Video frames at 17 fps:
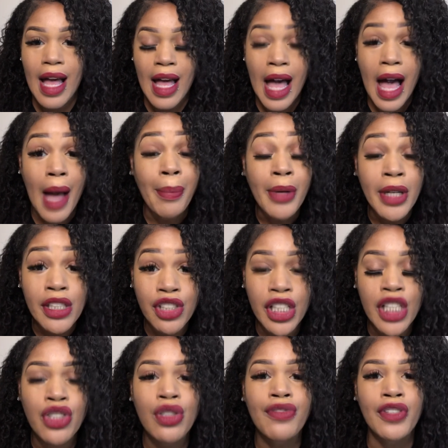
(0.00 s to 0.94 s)
I
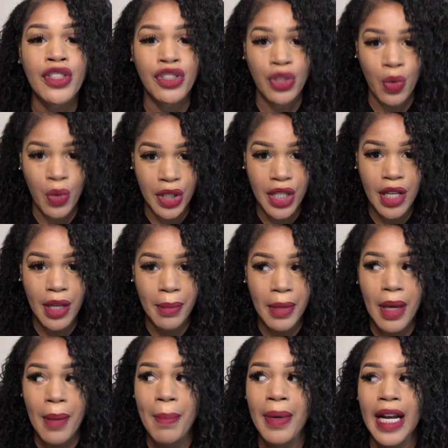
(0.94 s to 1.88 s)
appreciate you for showing up,
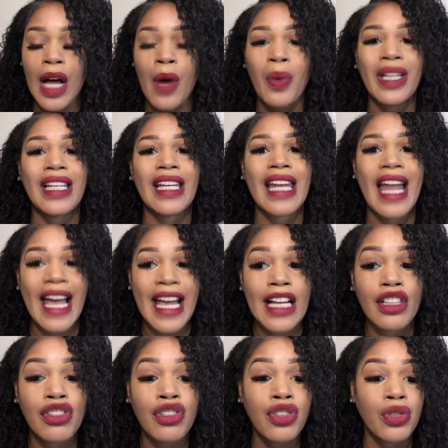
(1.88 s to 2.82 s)
but I would
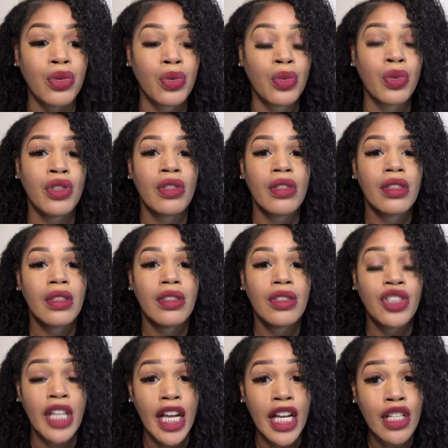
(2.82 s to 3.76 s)
like to
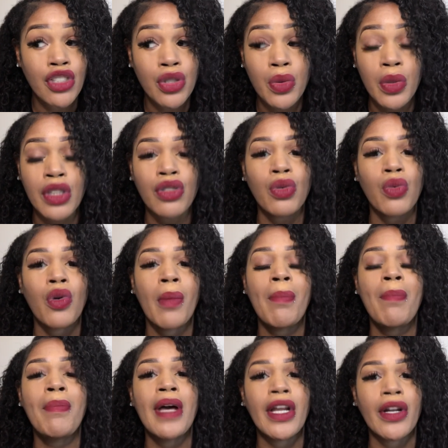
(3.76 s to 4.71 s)
change you into a
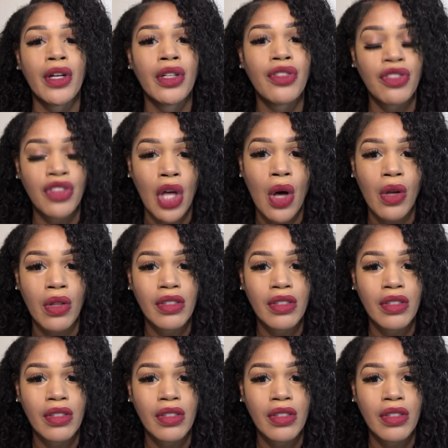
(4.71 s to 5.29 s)
better thought.